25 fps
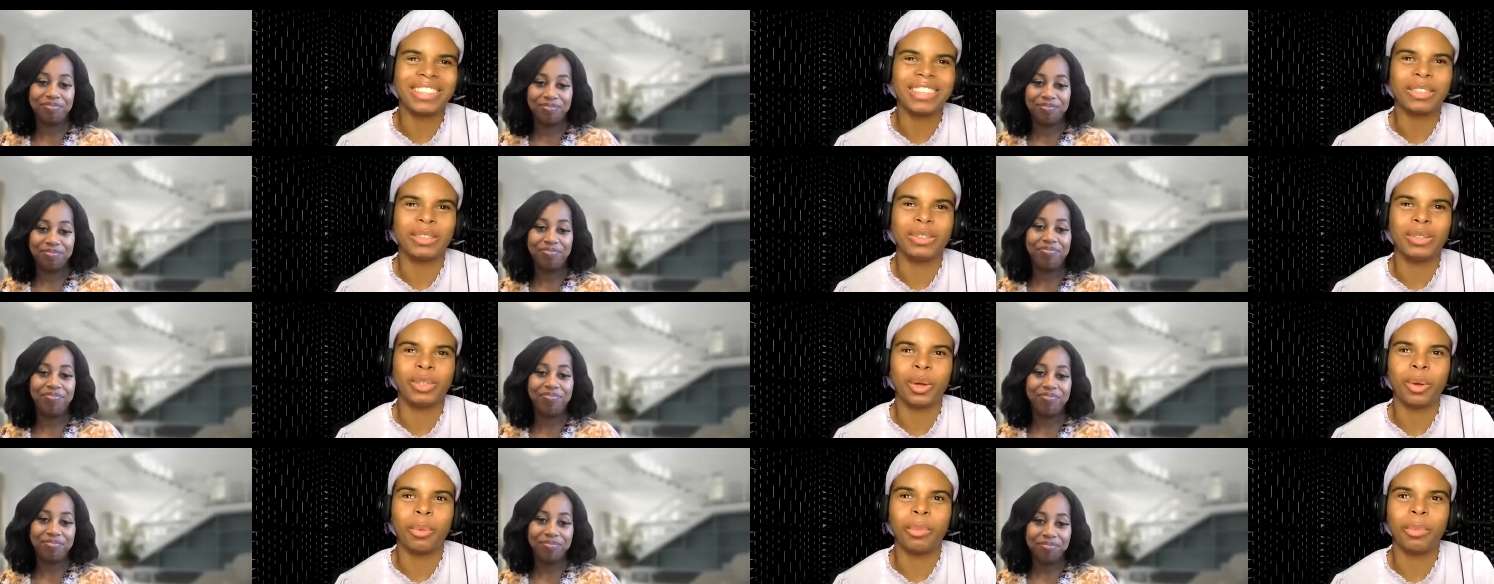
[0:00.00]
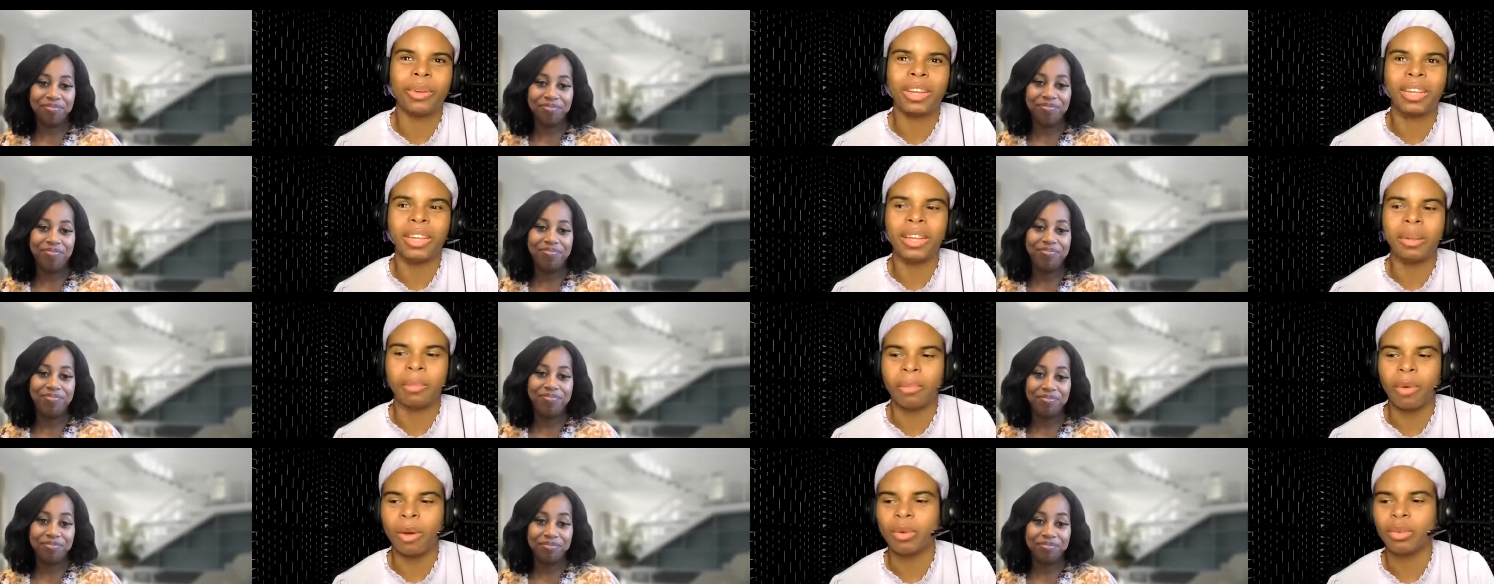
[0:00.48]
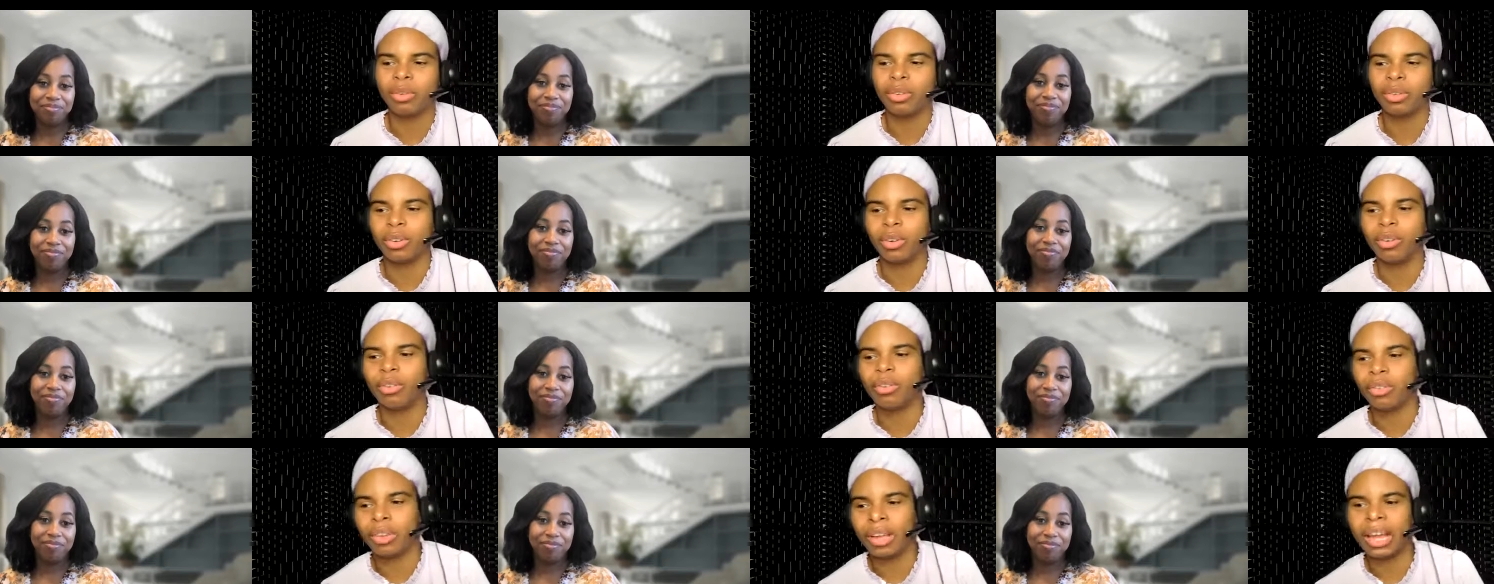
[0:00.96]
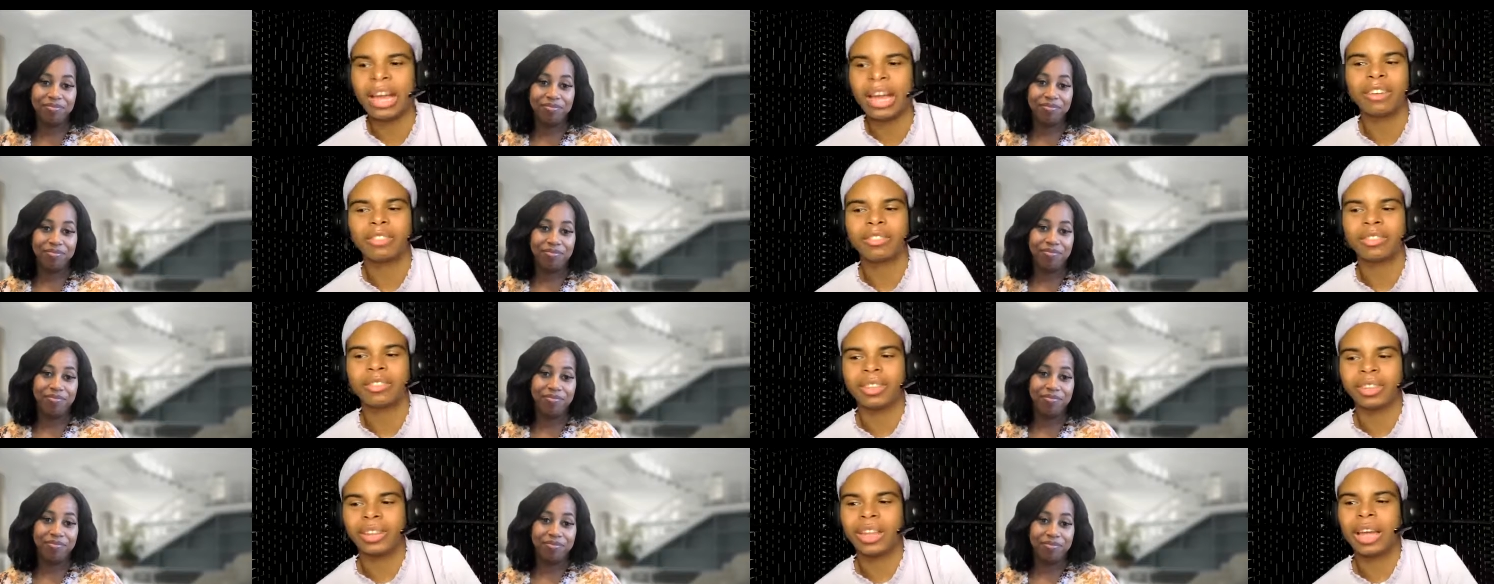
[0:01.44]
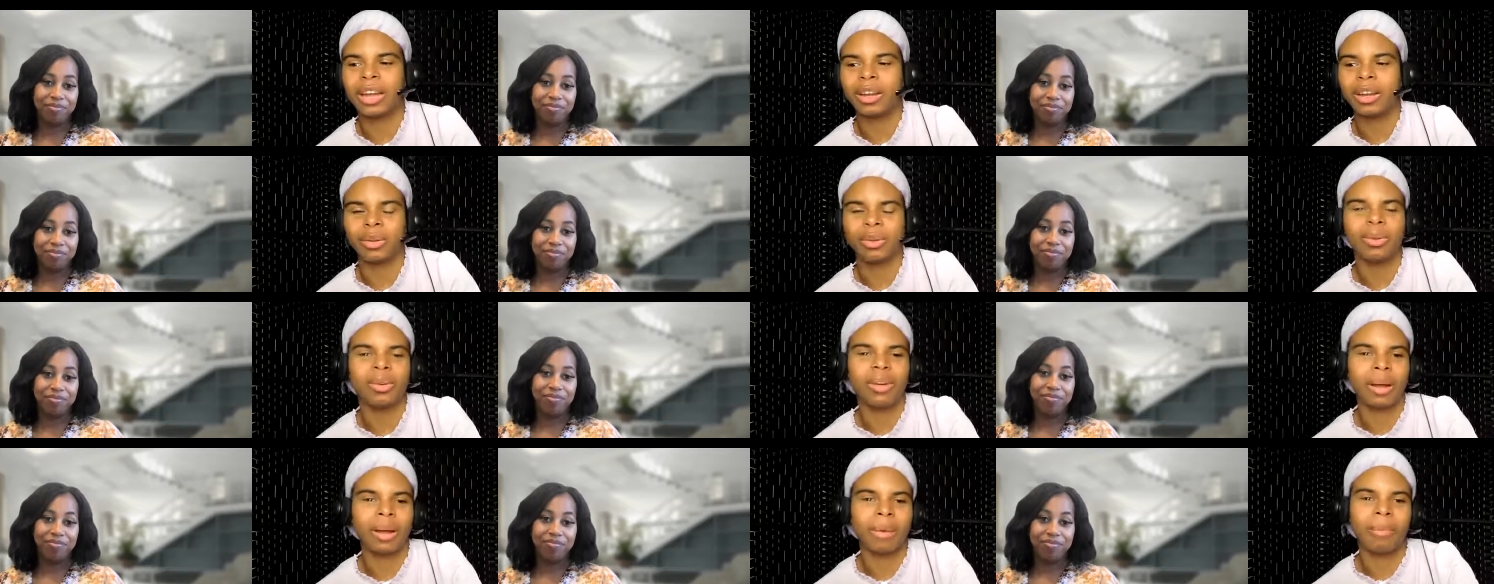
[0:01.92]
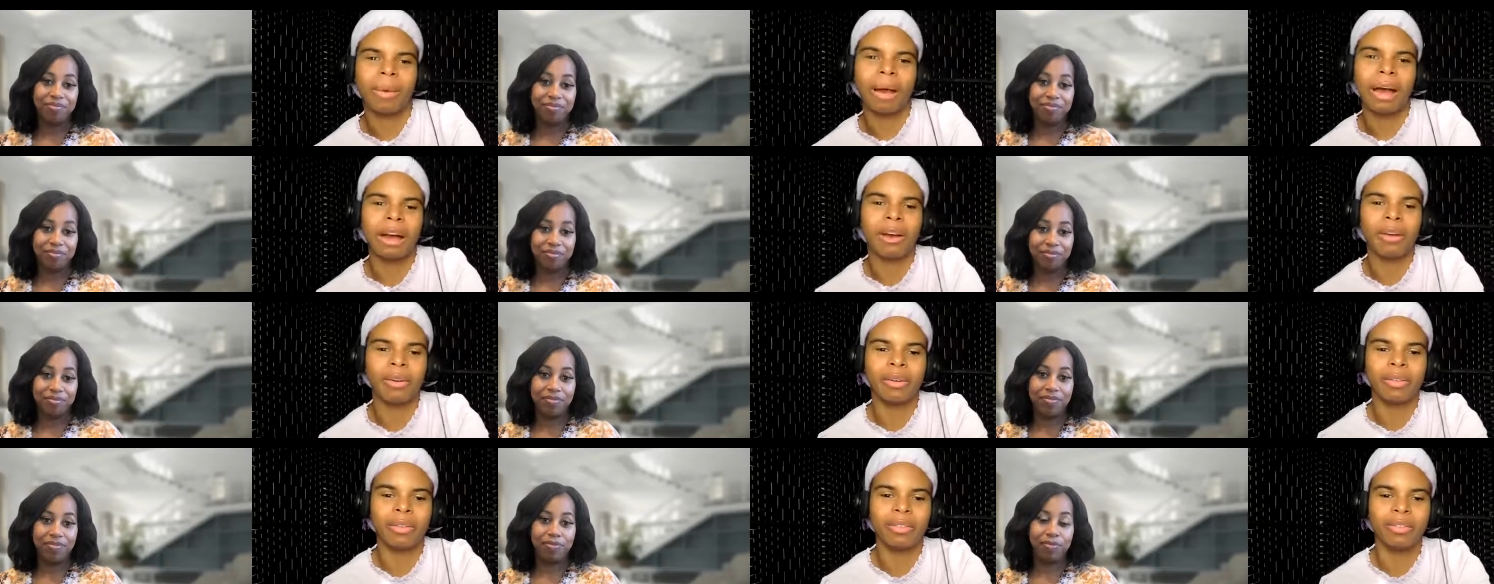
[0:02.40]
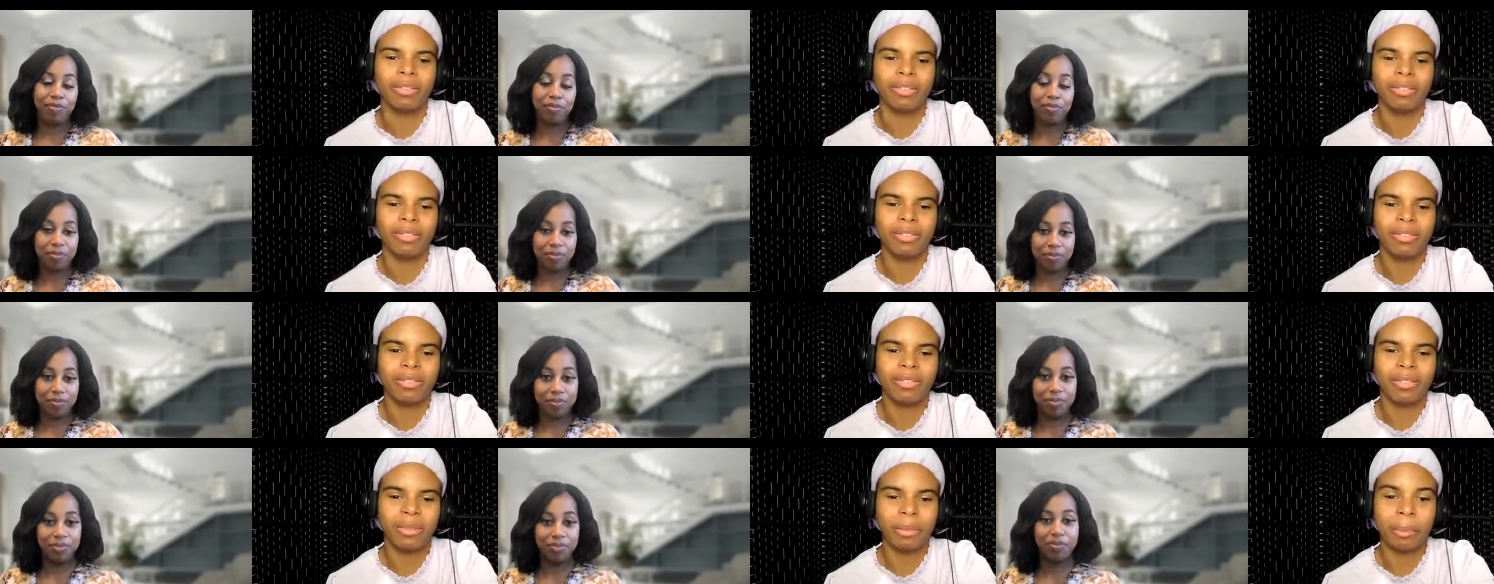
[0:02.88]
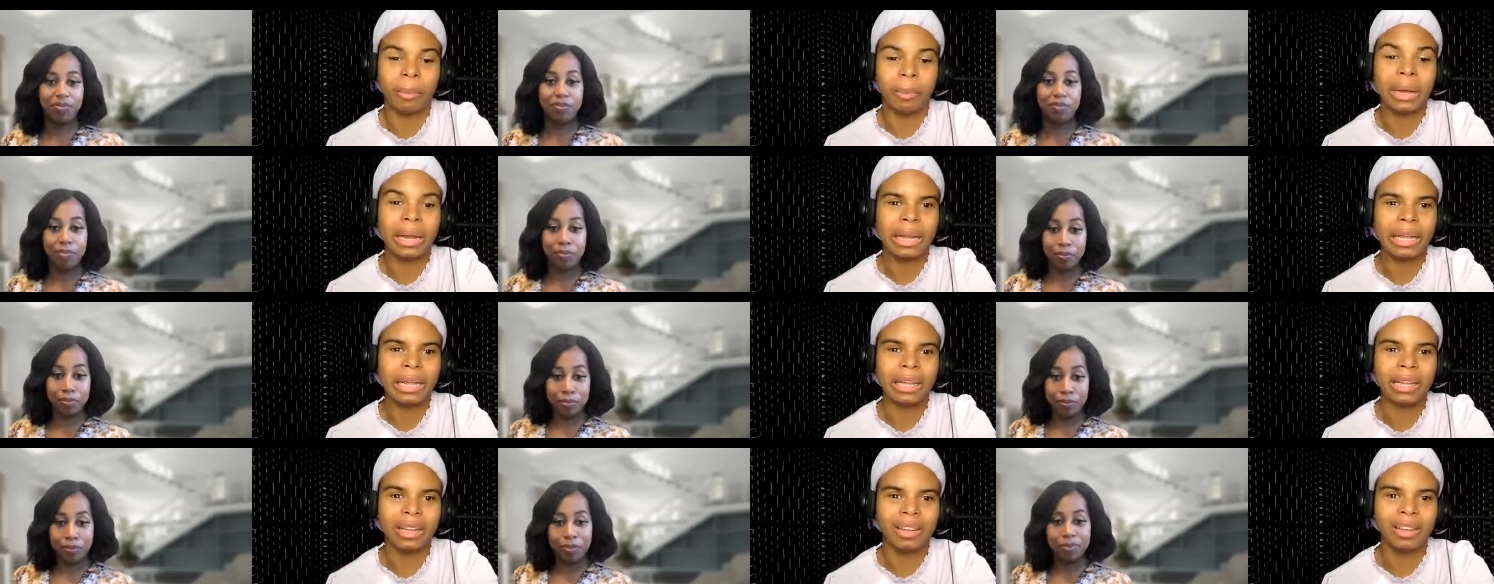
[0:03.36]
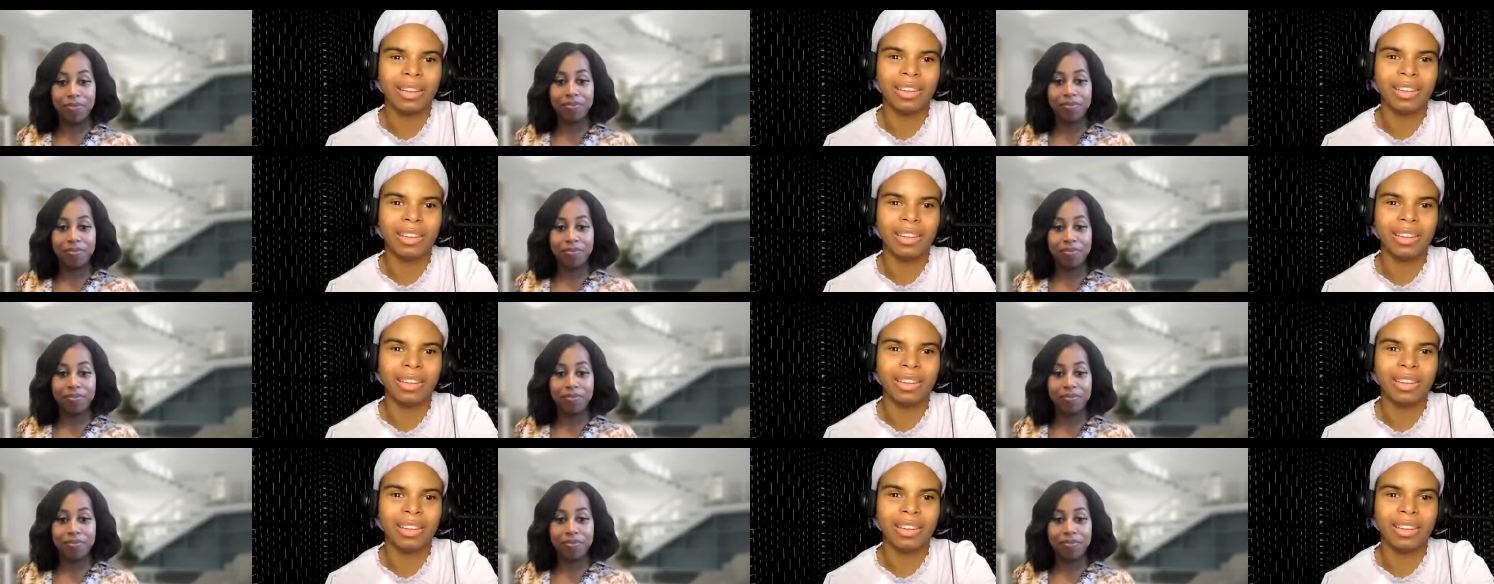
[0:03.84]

Speaker 1: there's so many emotional reactions that do come out of money,